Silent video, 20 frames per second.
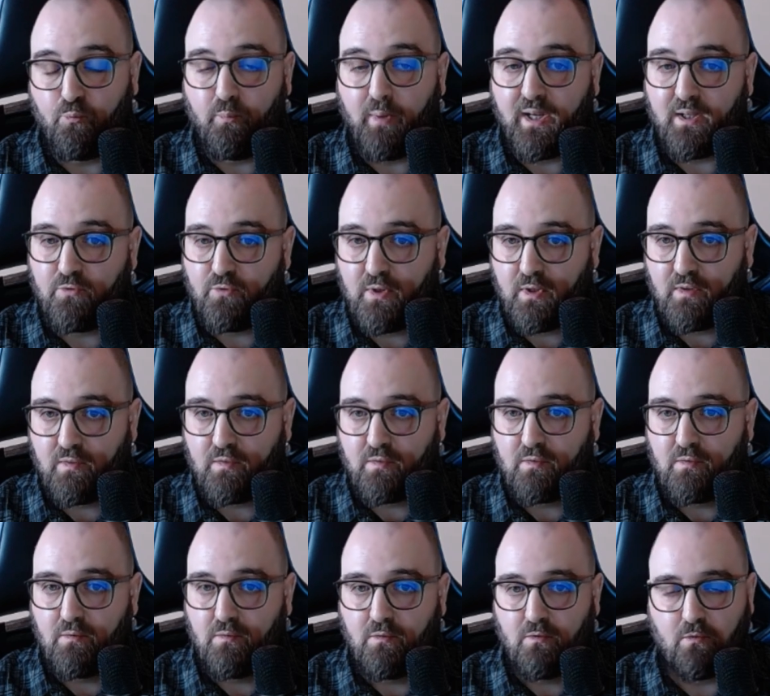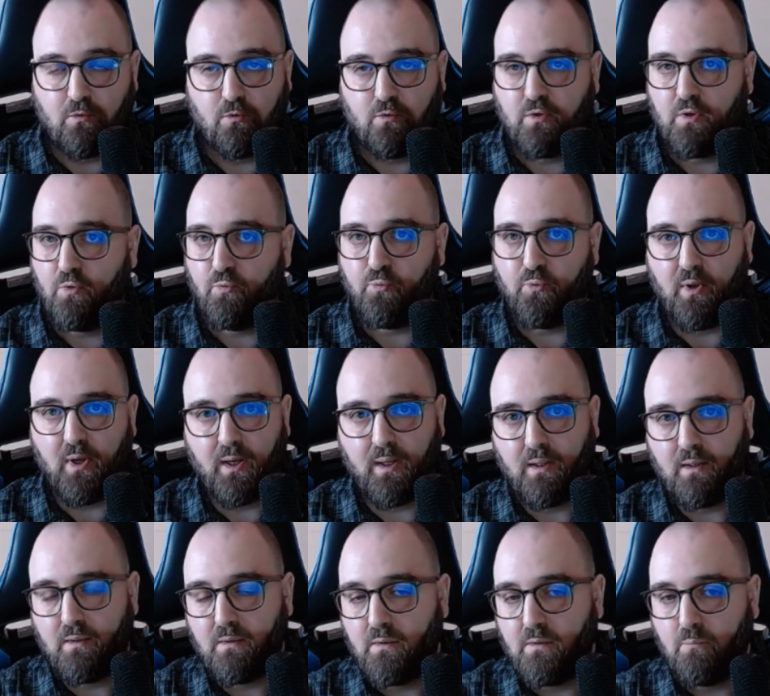metrics, so stuff
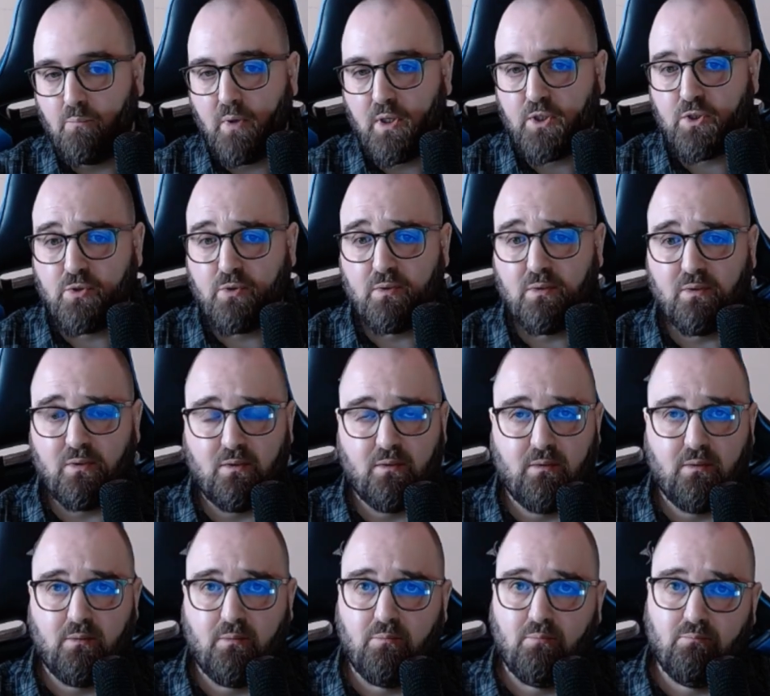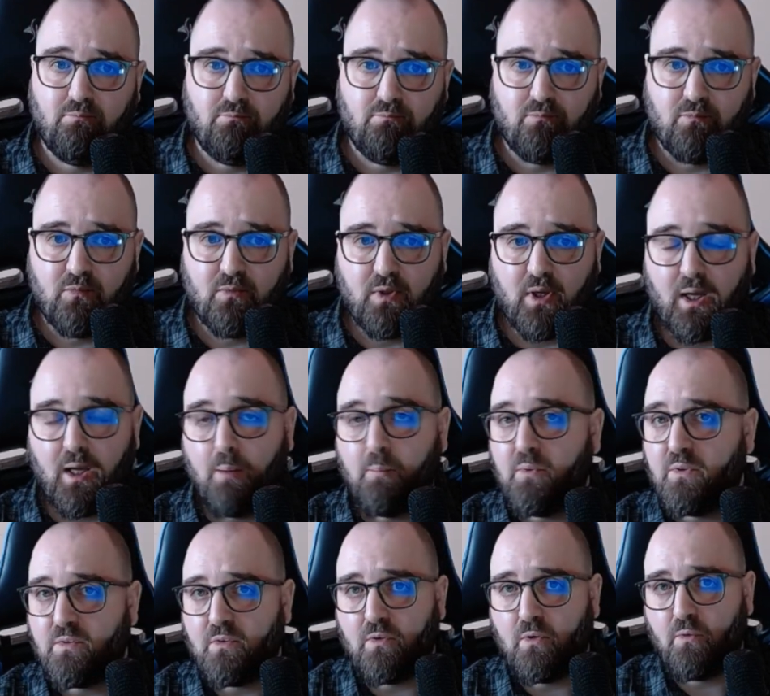like measuring the
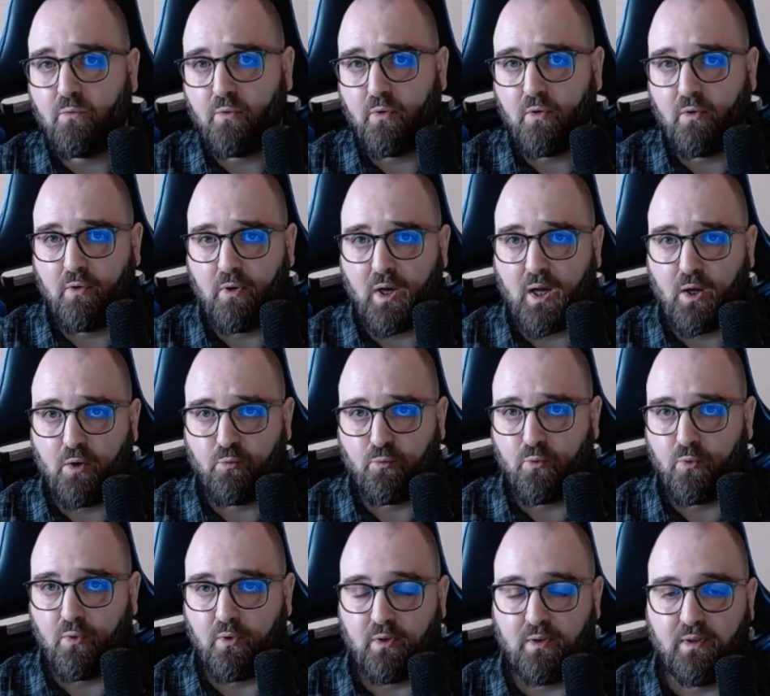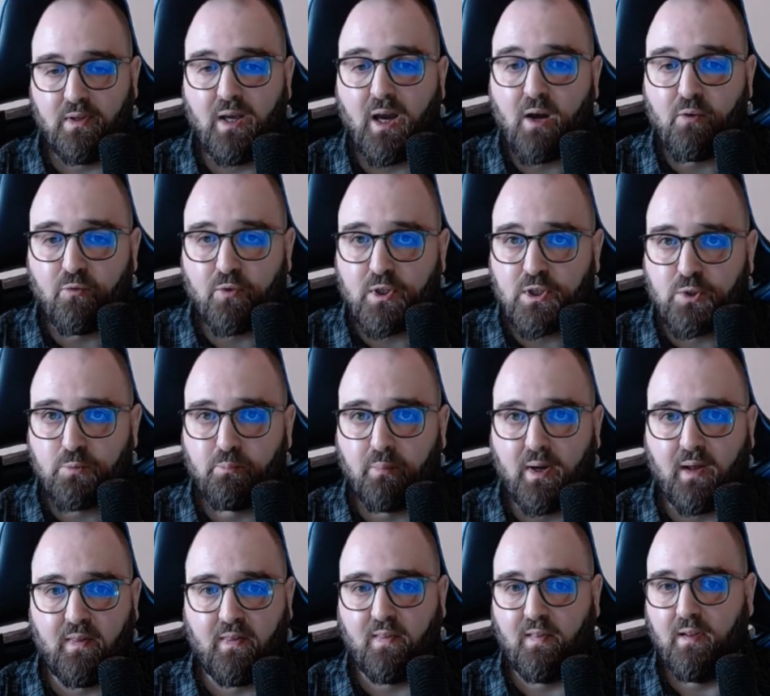diameter of a graph or the average
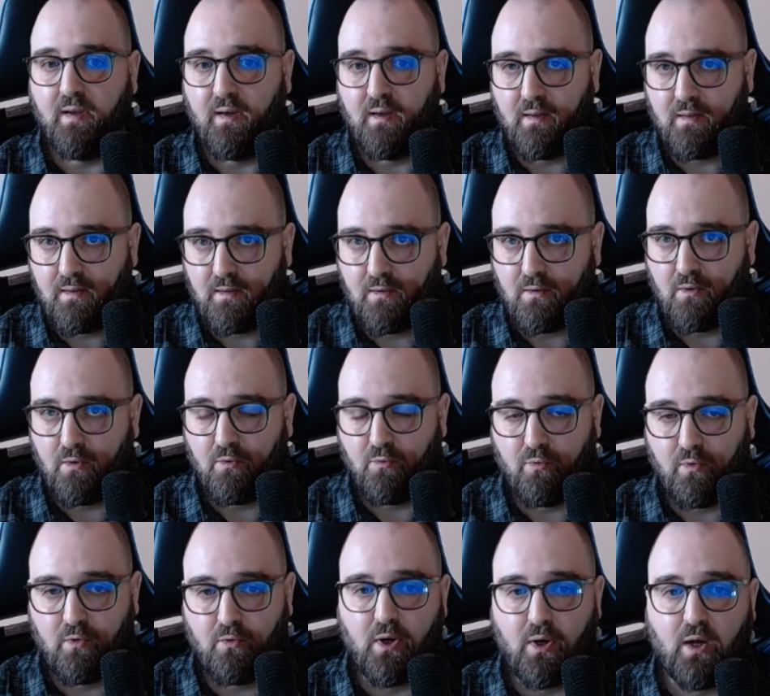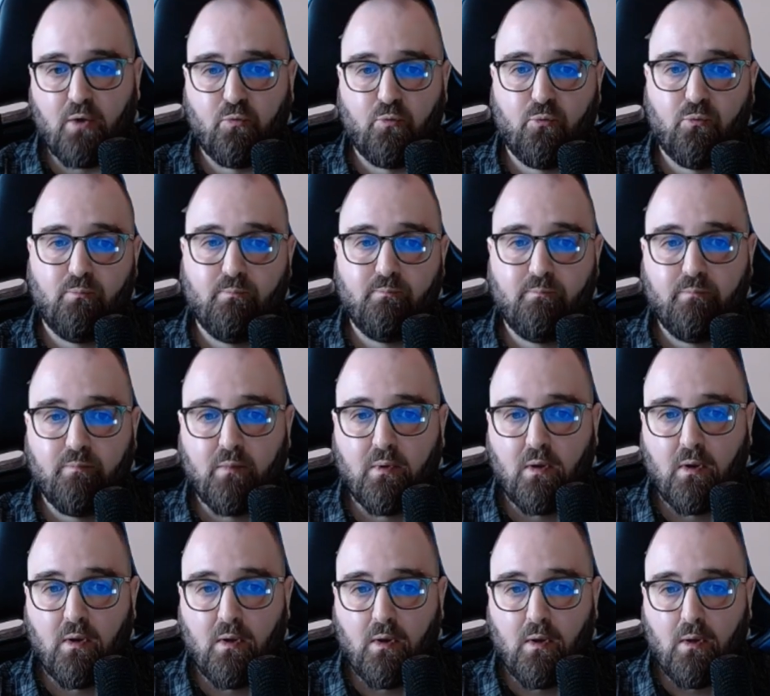path length of a graph,
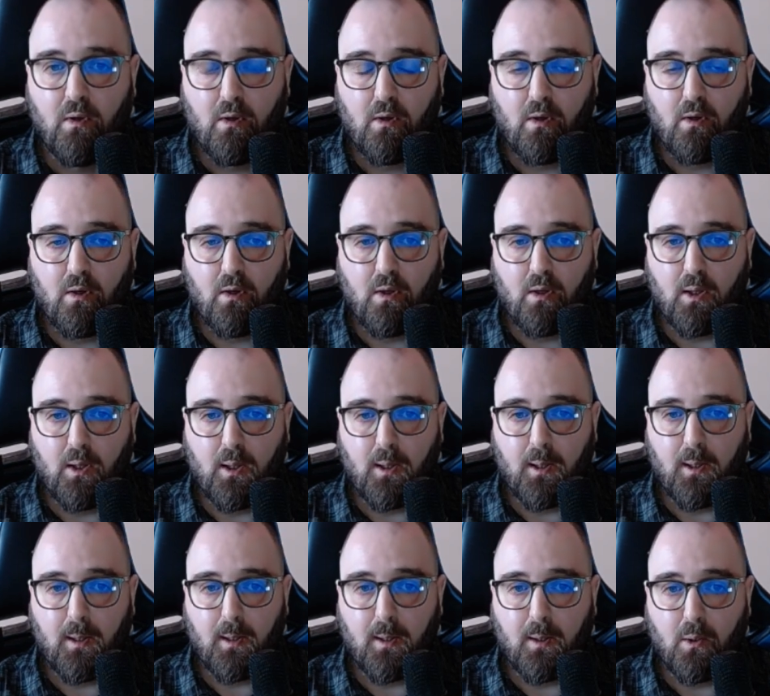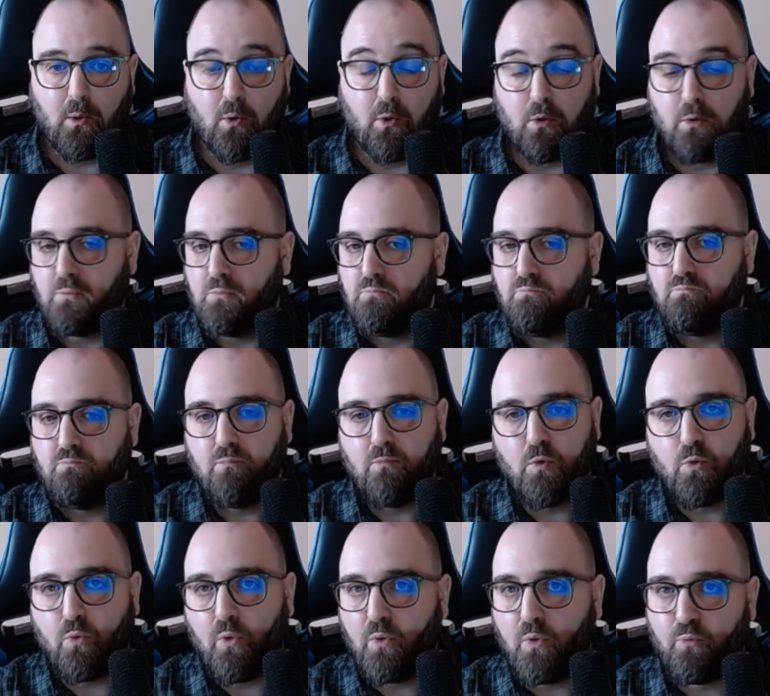or
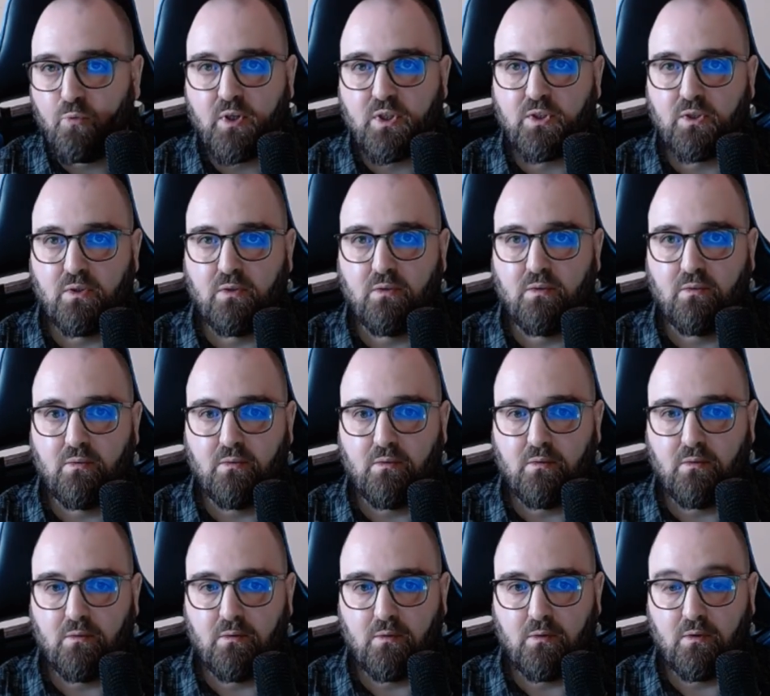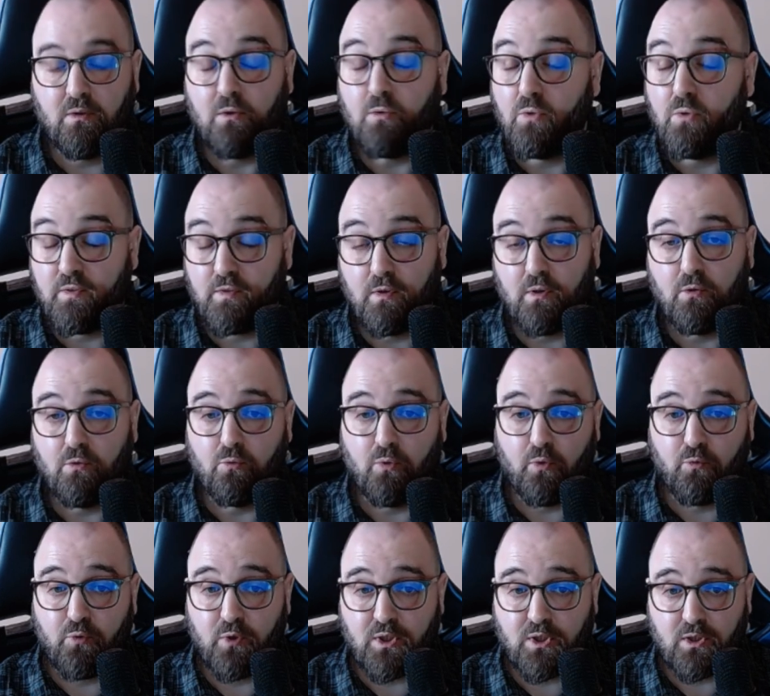the coefficient, the clustering
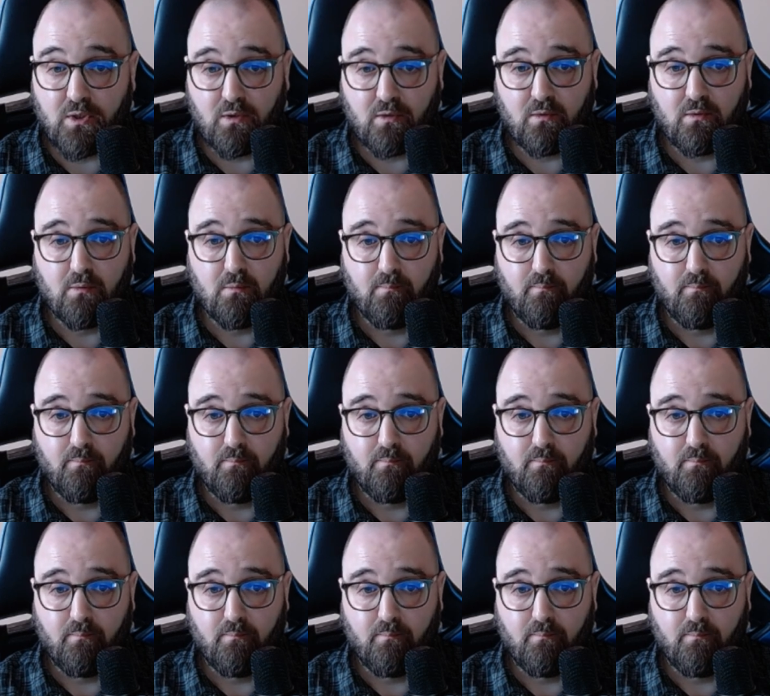coefficient.